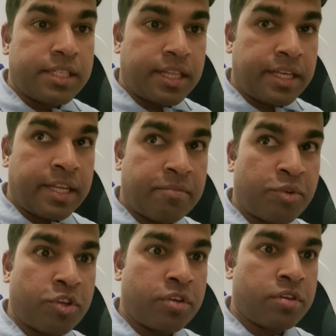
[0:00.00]
Till then
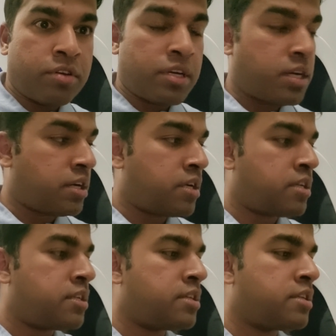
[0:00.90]
I'm gonna
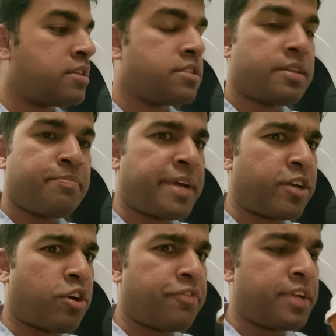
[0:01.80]
sip
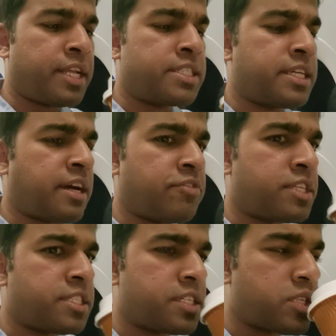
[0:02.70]
my coffee. Let's see how
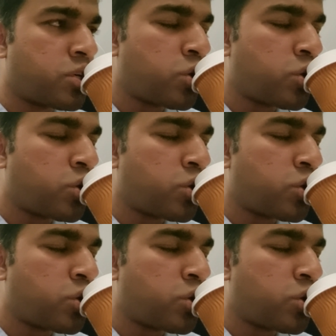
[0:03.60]
this is.